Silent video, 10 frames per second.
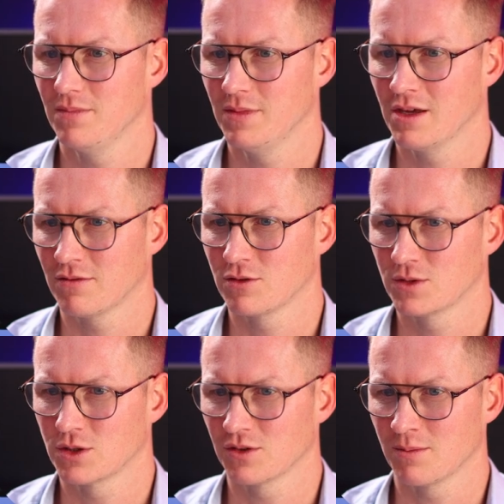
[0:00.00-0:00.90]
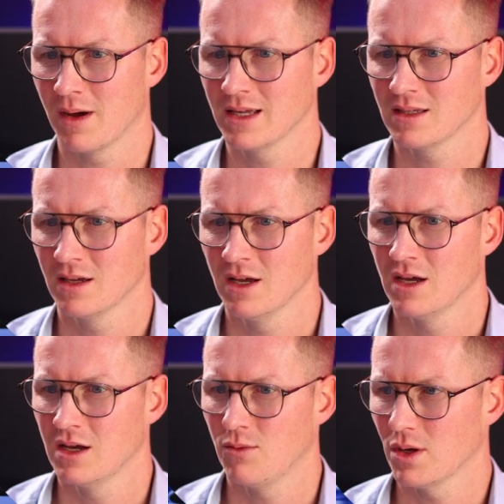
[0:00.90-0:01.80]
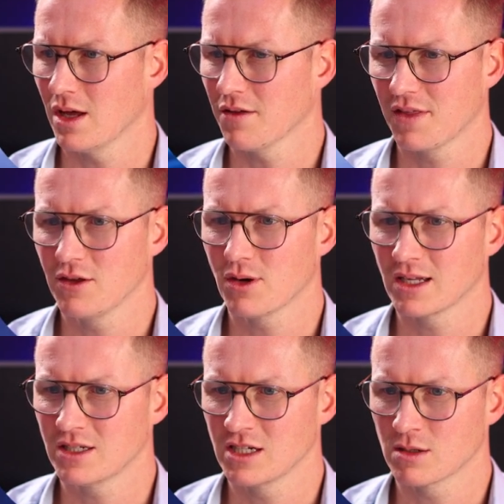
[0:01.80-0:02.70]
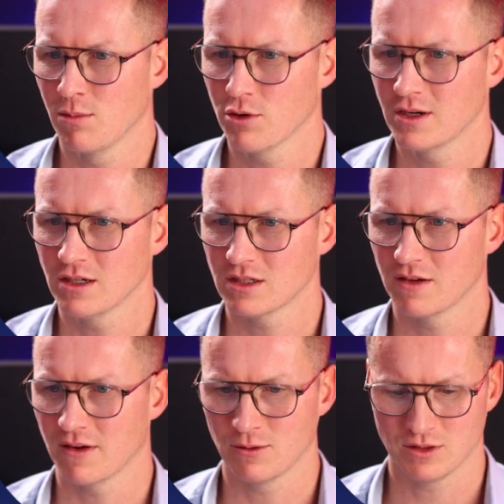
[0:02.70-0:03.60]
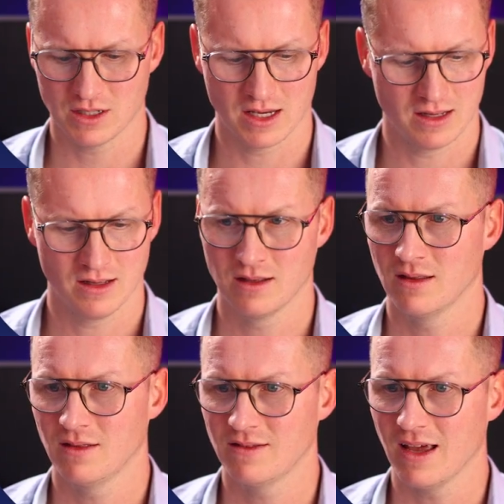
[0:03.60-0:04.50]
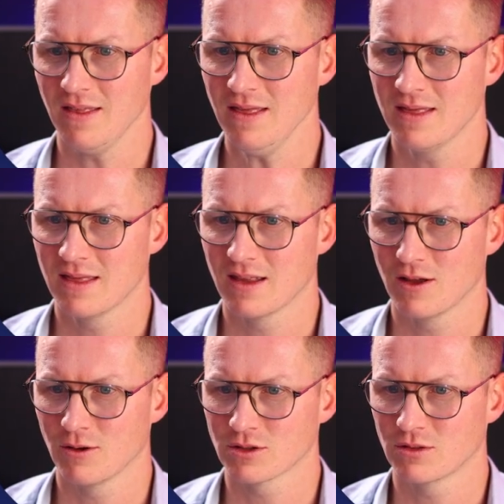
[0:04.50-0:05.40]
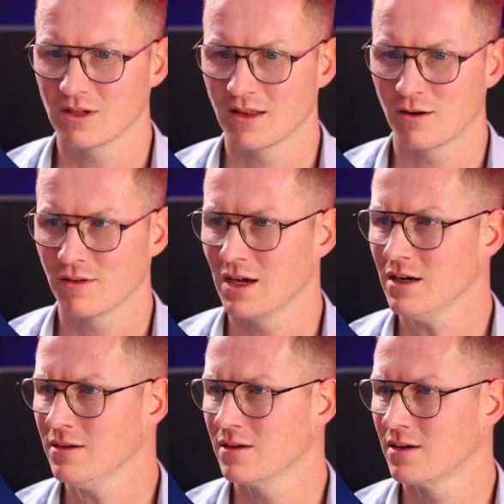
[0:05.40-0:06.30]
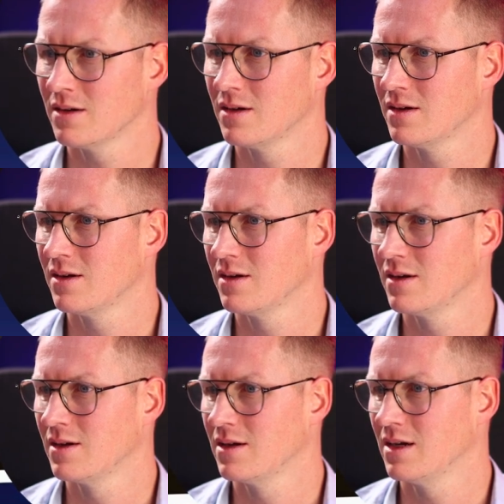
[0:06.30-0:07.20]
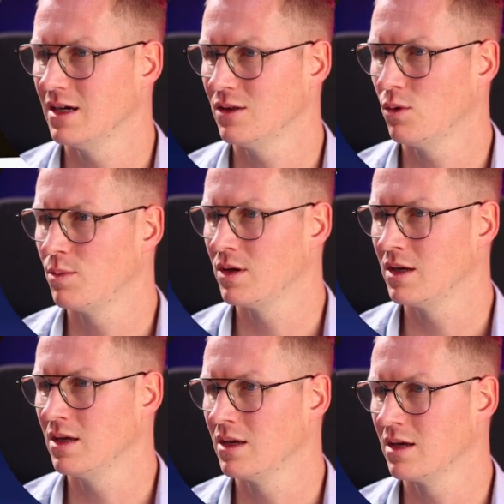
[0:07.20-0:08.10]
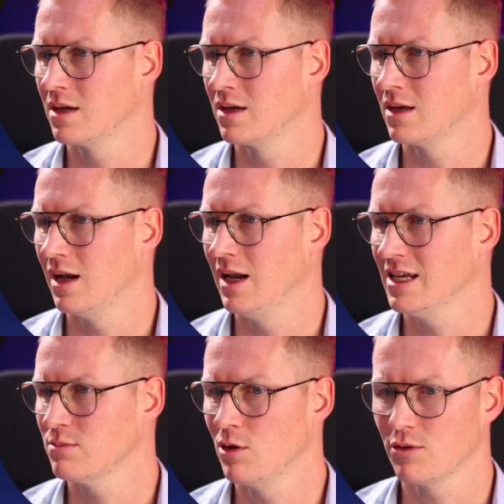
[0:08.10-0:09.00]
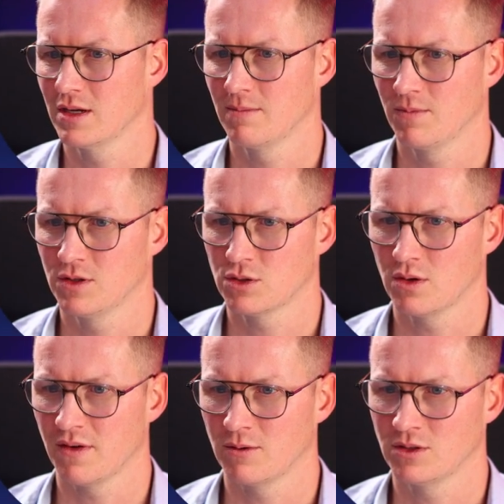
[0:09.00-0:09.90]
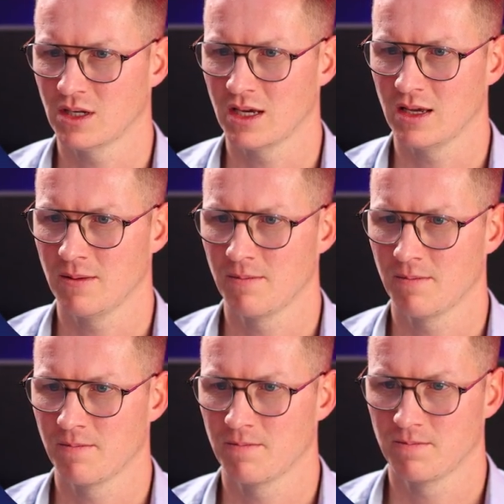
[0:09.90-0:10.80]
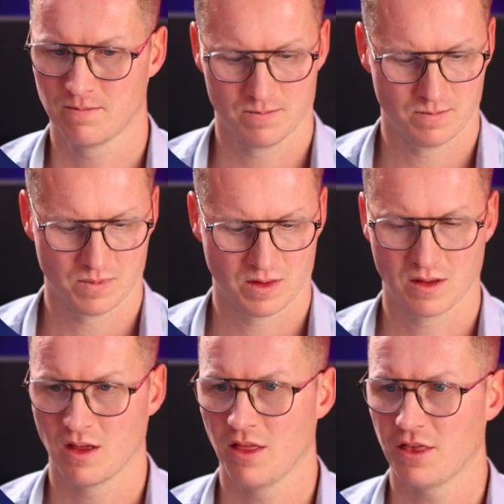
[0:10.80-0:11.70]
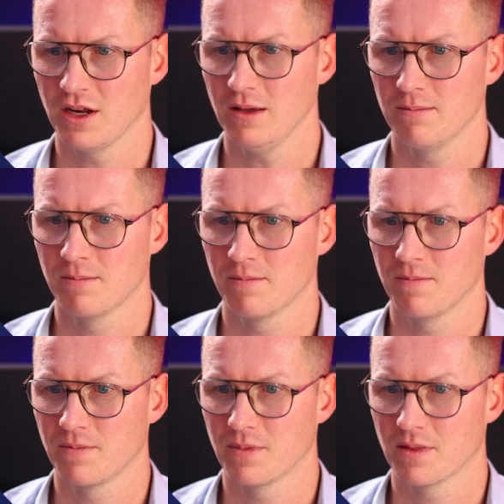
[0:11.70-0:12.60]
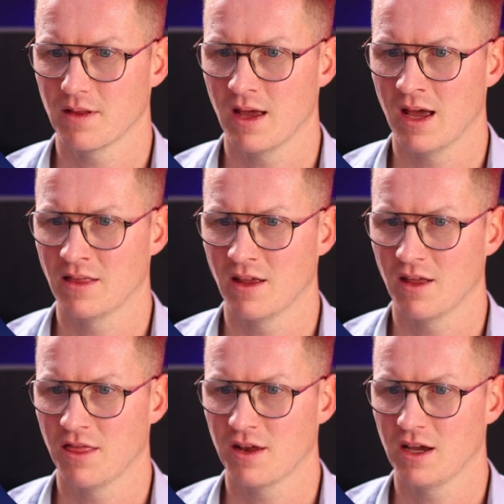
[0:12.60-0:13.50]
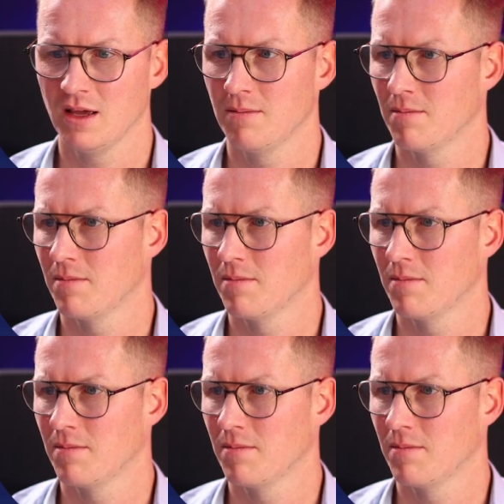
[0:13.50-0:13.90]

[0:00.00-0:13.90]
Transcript: then you have the result in mind. One other thing, you can change the blurriness. If I would say 10 and also 10 over here, it will be less blurry. So if I would say 3 and 3,